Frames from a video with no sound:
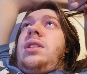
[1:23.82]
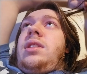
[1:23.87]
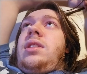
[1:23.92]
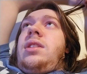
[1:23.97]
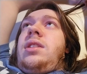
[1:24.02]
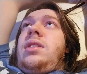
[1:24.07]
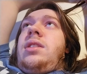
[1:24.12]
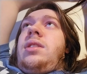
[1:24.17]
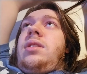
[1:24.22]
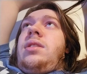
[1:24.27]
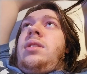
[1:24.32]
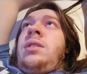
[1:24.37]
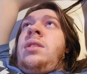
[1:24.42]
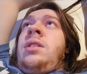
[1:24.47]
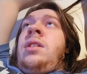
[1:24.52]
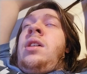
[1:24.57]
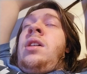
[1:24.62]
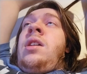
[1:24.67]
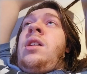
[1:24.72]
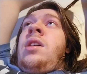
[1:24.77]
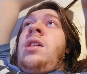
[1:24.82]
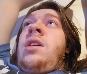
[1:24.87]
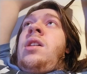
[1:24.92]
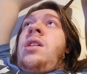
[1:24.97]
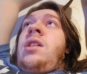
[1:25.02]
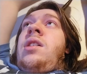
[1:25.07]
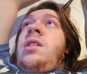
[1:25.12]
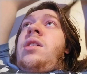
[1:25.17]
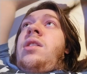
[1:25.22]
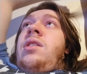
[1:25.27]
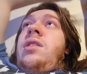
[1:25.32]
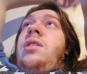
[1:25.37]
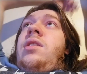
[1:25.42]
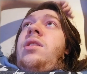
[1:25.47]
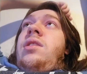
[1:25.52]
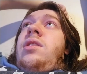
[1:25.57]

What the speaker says: (silence)